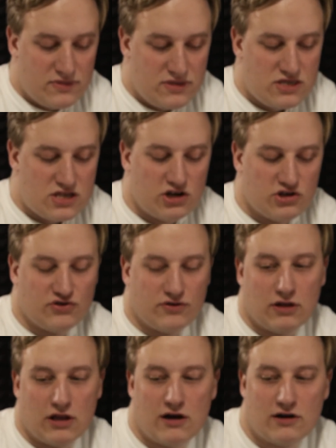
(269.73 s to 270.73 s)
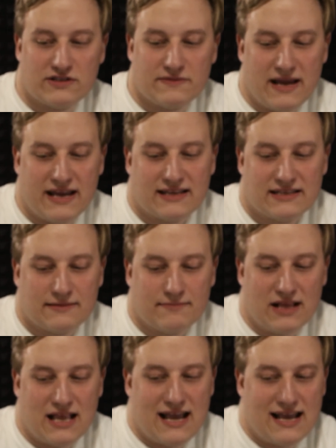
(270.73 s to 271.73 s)
Drew Allar's making some
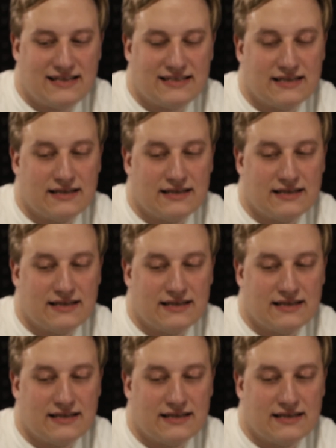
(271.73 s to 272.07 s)
plays,